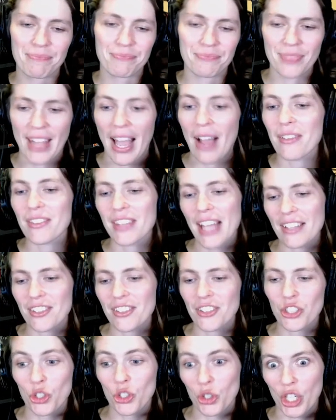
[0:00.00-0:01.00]
That's
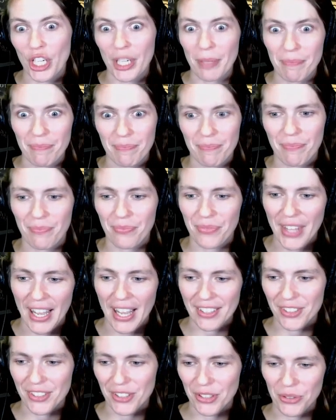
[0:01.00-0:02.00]
the dream.
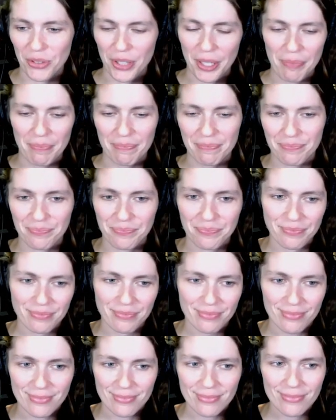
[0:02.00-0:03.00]
That's the dream.
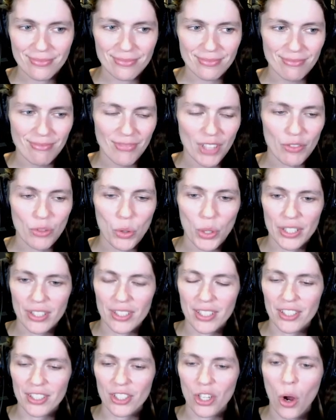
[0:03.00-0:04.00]
Of course, it
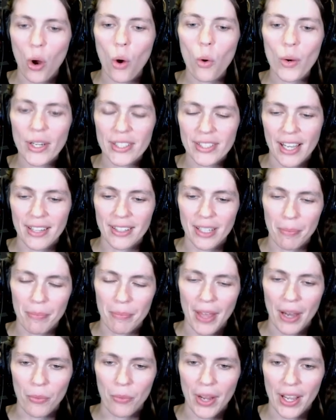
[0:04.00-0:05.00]
doesn't always end up
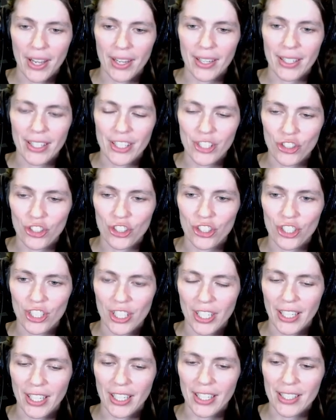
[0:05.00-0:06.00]
that way. Eesh.
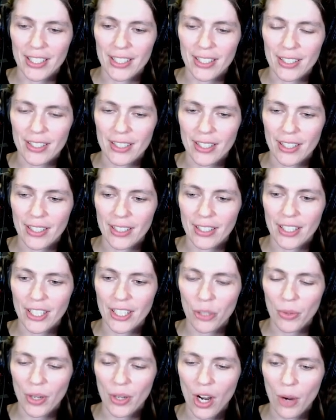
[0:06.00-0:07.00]
And
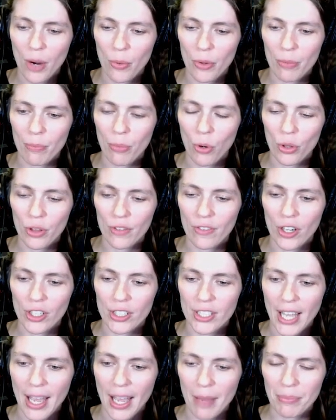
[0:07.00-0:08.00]
here we are with both of our
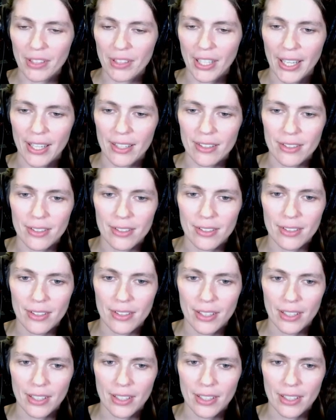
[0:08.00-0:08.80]
tapped lands.